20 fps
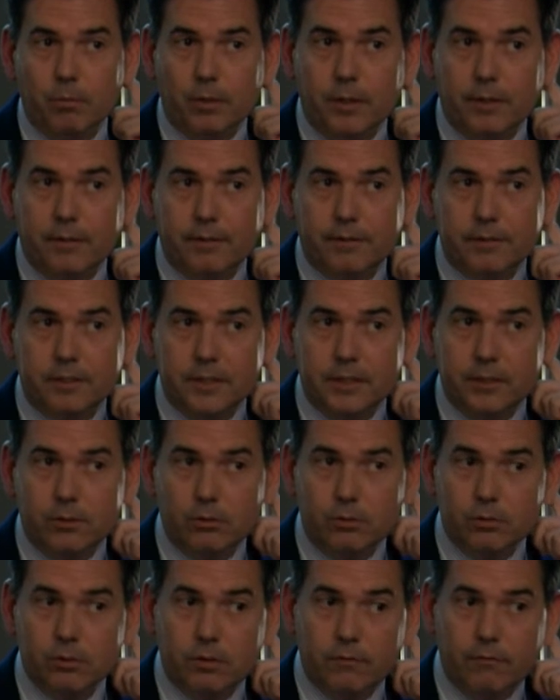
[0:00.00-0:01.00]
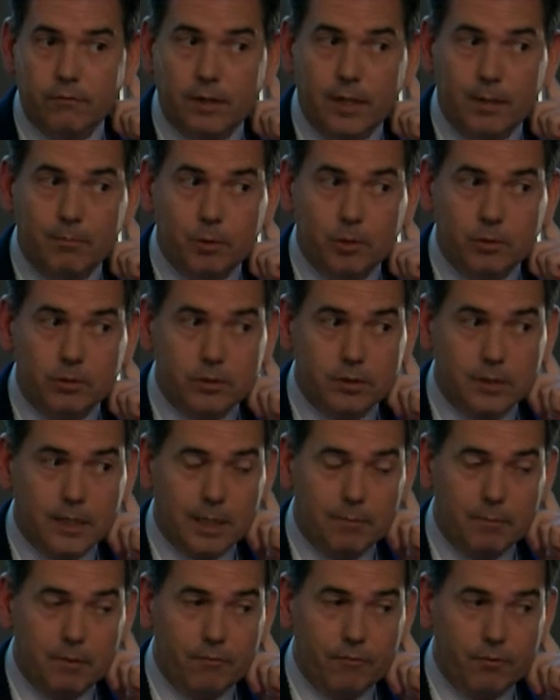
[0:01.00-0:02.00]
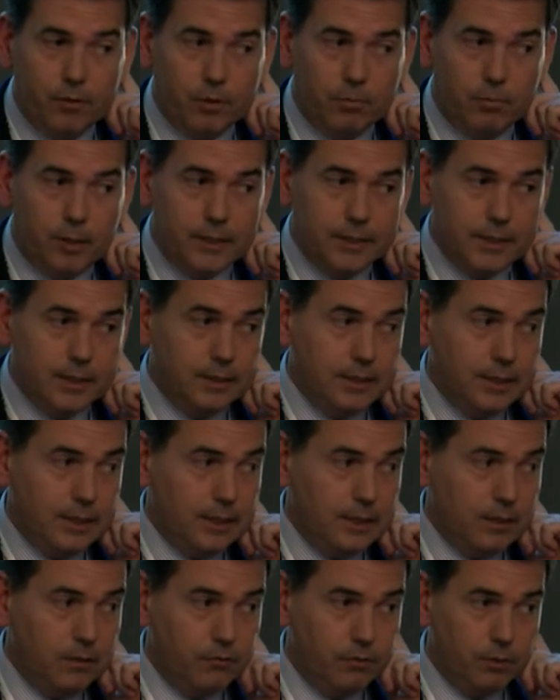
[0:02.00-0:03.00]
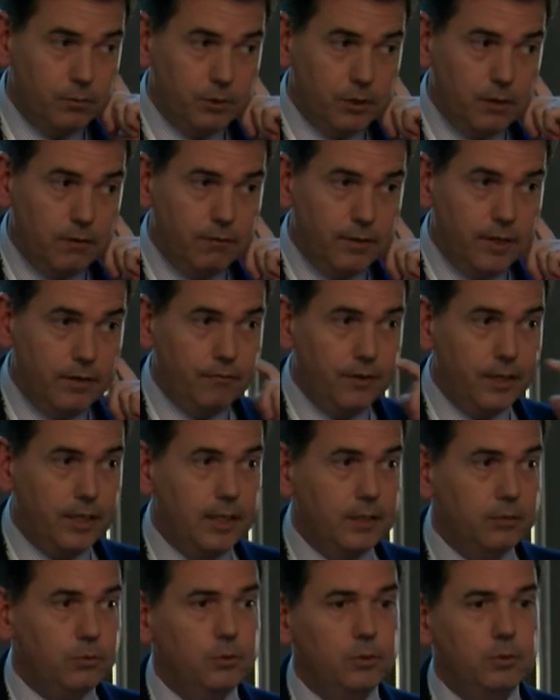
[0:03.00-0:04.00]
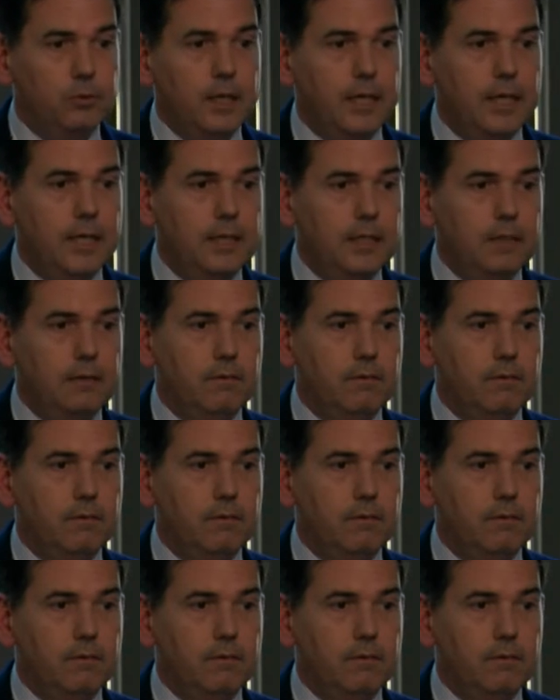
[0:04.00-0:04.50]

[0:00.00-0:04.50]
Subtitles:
with citrus of lemons coming from Argentina or from South Africa to UK